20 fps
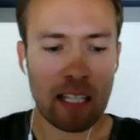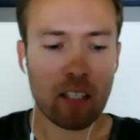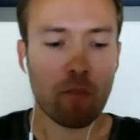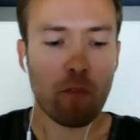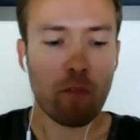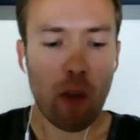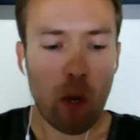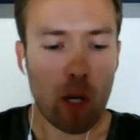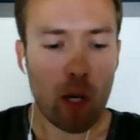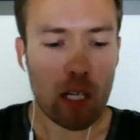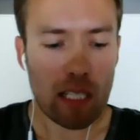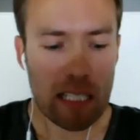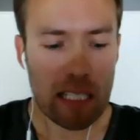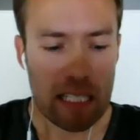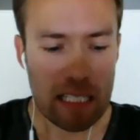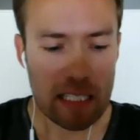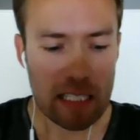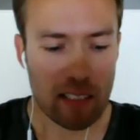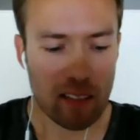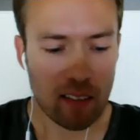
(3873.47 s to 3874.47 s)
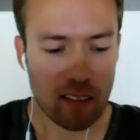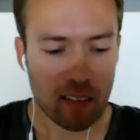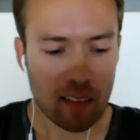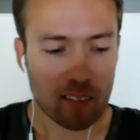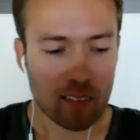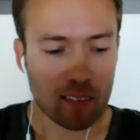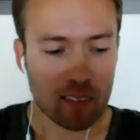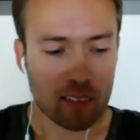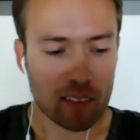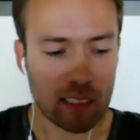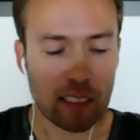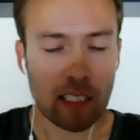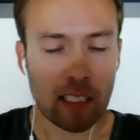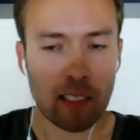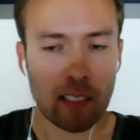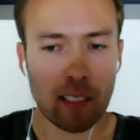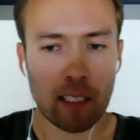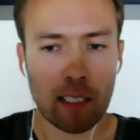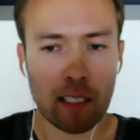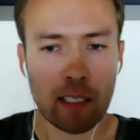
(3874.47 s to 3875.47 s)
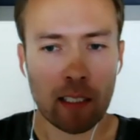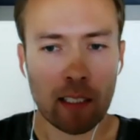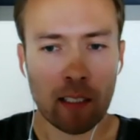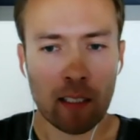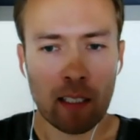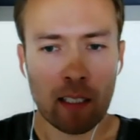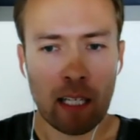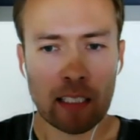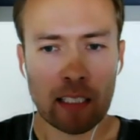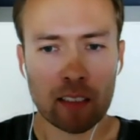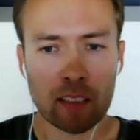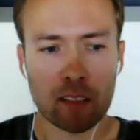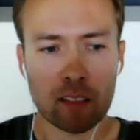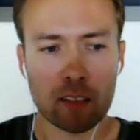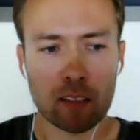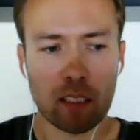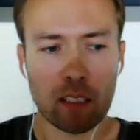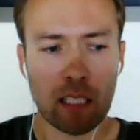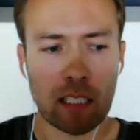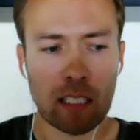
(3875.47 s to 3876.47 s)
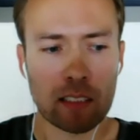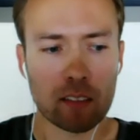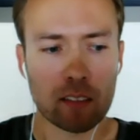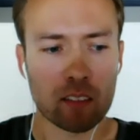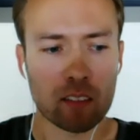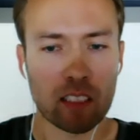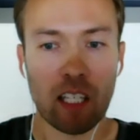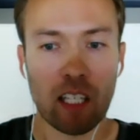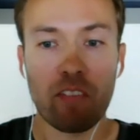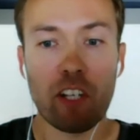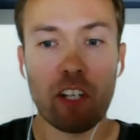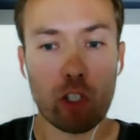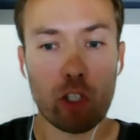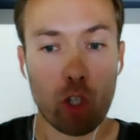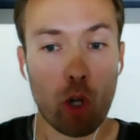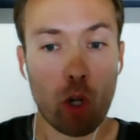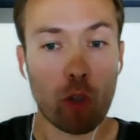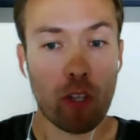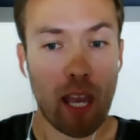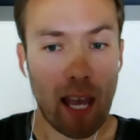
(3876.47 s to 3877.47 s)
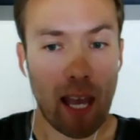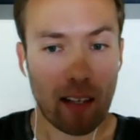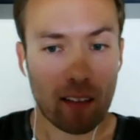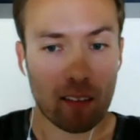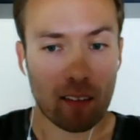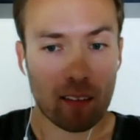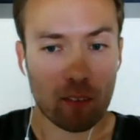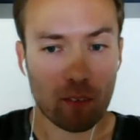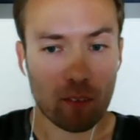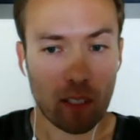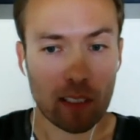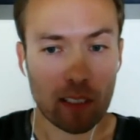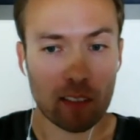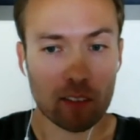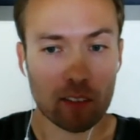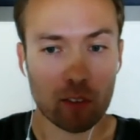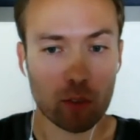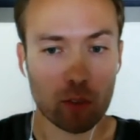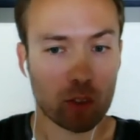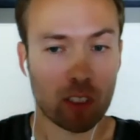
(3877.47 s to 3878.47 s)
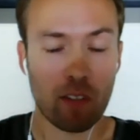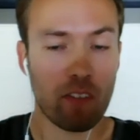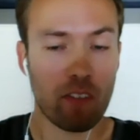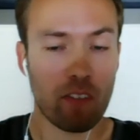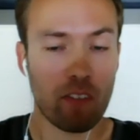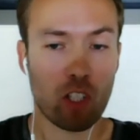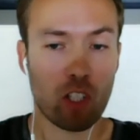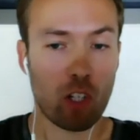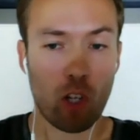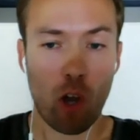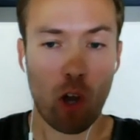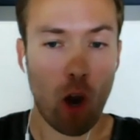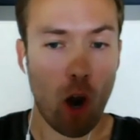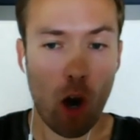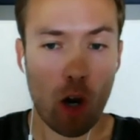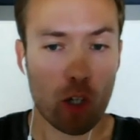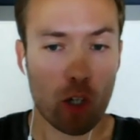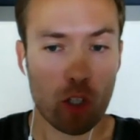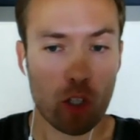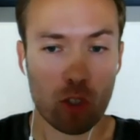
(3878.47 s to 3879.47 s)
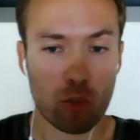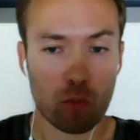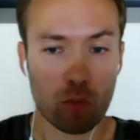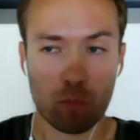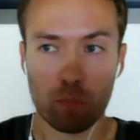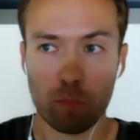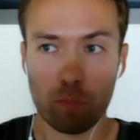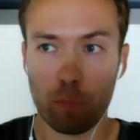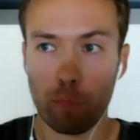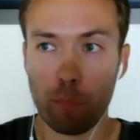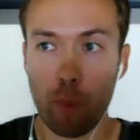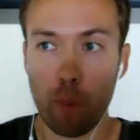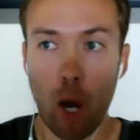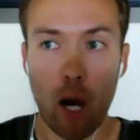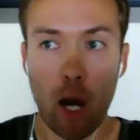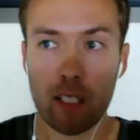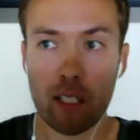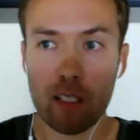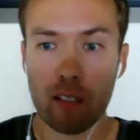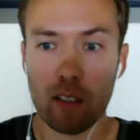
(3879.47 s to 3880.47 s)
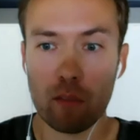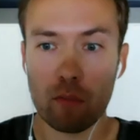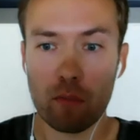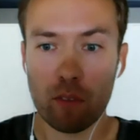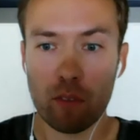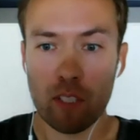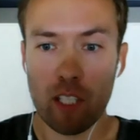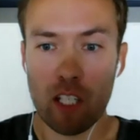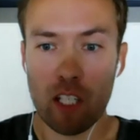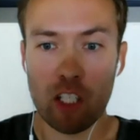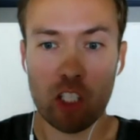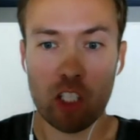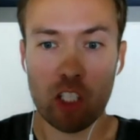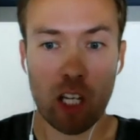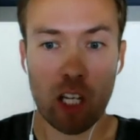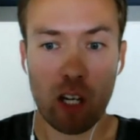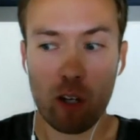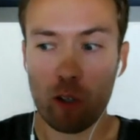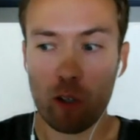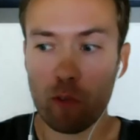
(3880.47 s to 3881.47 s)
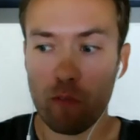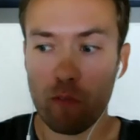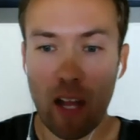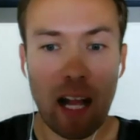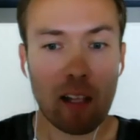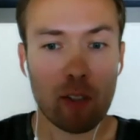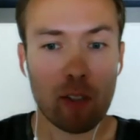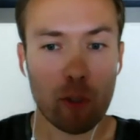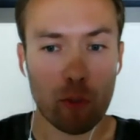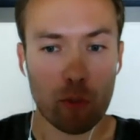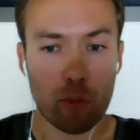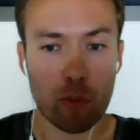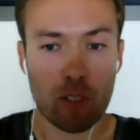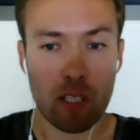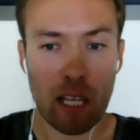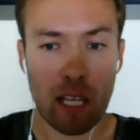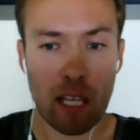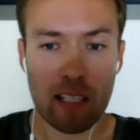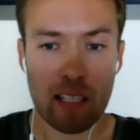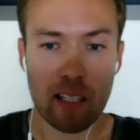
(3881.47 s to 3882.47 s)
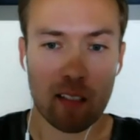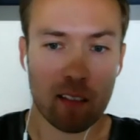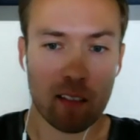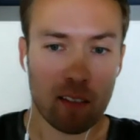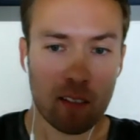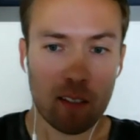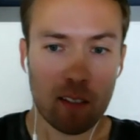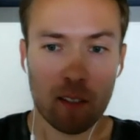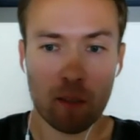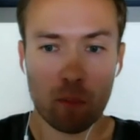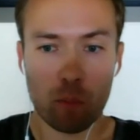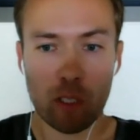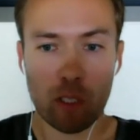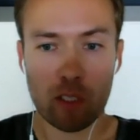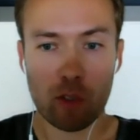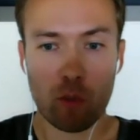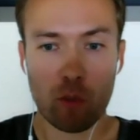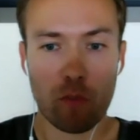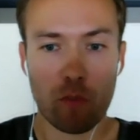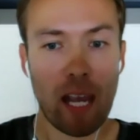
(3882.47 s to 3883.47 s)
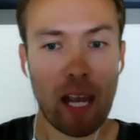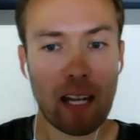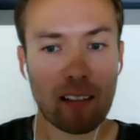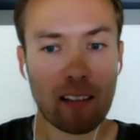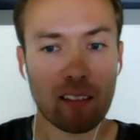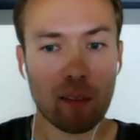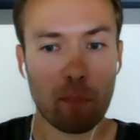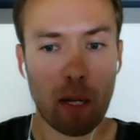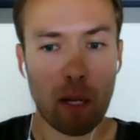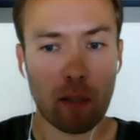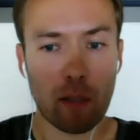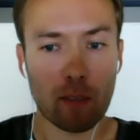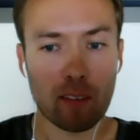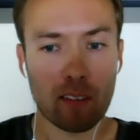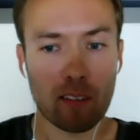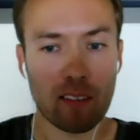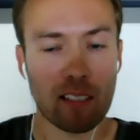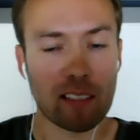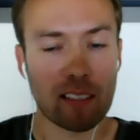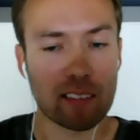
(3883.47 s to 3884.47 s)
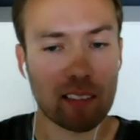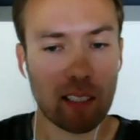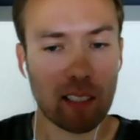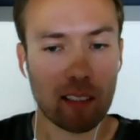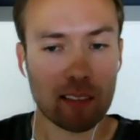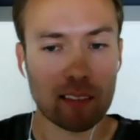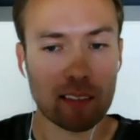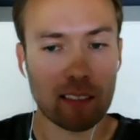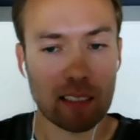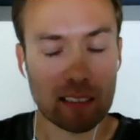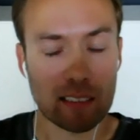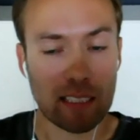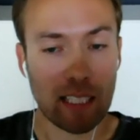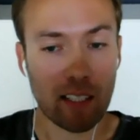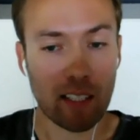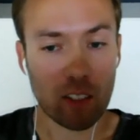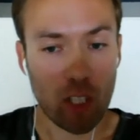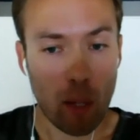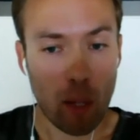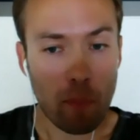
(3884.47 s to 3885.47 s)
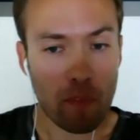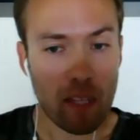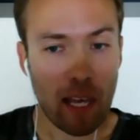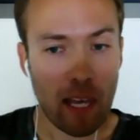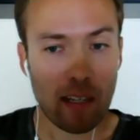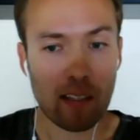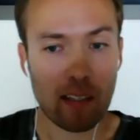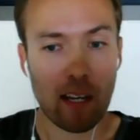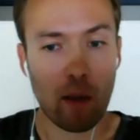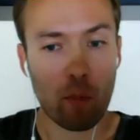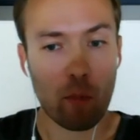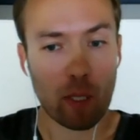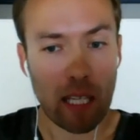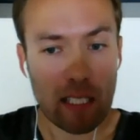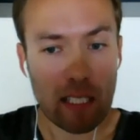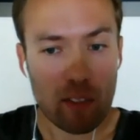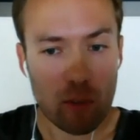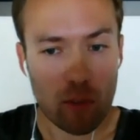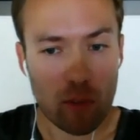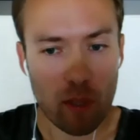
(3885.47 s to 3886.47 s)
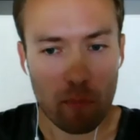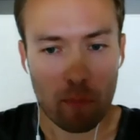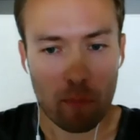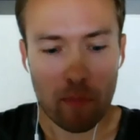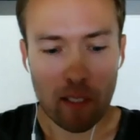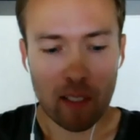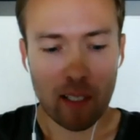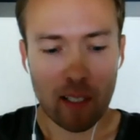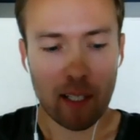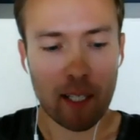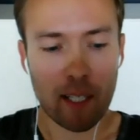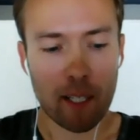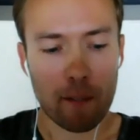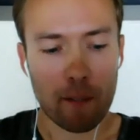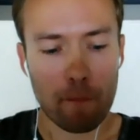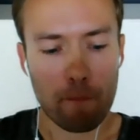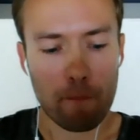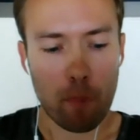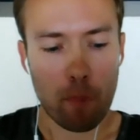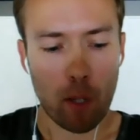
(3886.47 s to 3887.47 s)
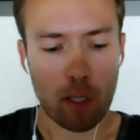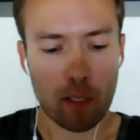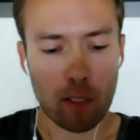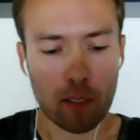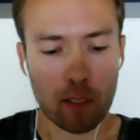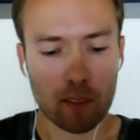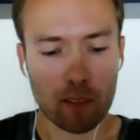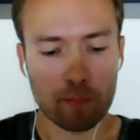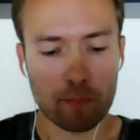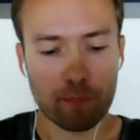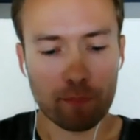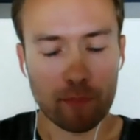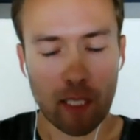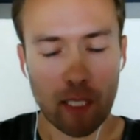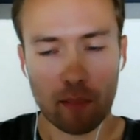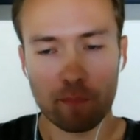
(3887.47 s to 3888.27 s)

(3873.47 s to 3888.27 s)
very least, TDD has given us all that. Right? So it's given us a large body of shared values, and then we can sort of hackle about the things that stand on top of that and how we get to them. Yeah,